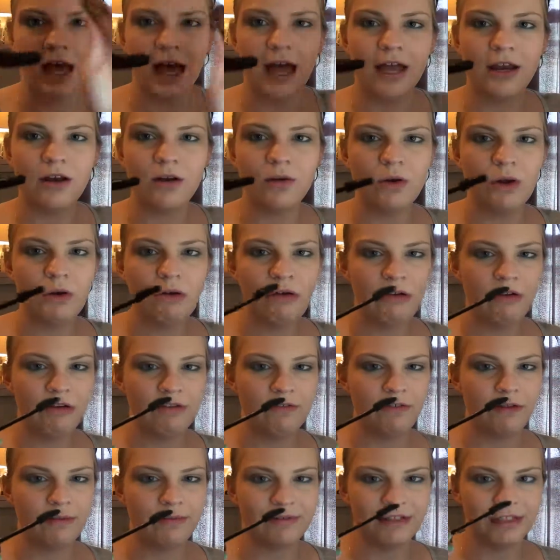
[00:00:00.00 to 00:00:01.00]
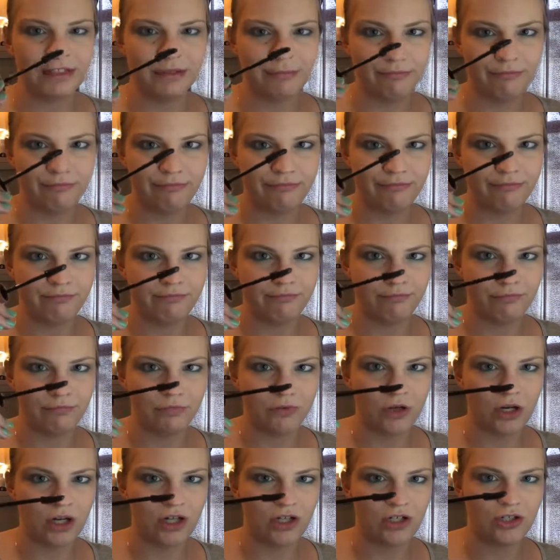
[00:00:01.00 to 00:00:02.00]
I don't know how I feel about this
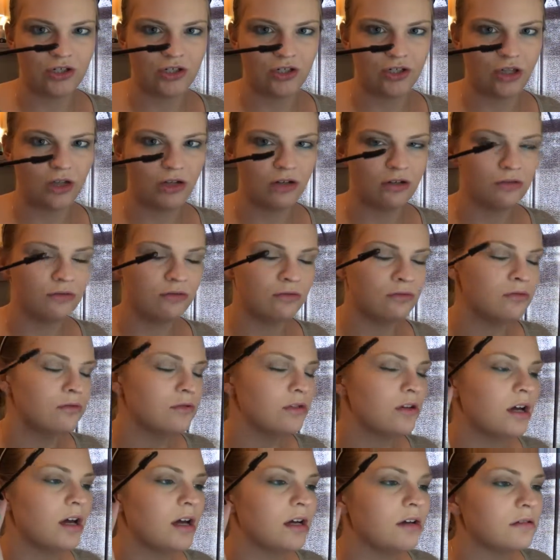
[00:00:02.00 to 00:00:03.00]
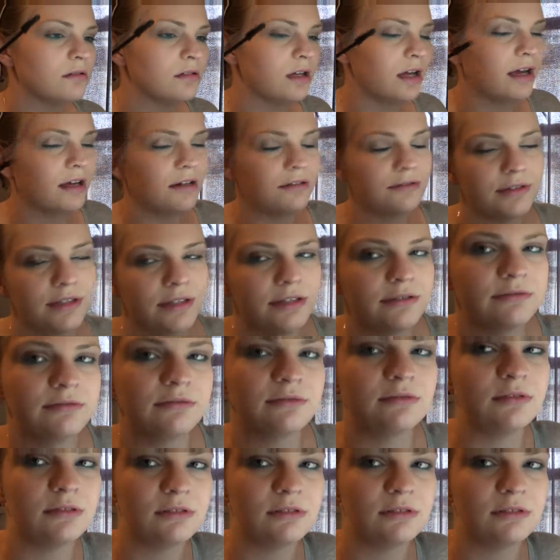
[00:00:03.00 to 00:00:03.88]
brush though. I don't know.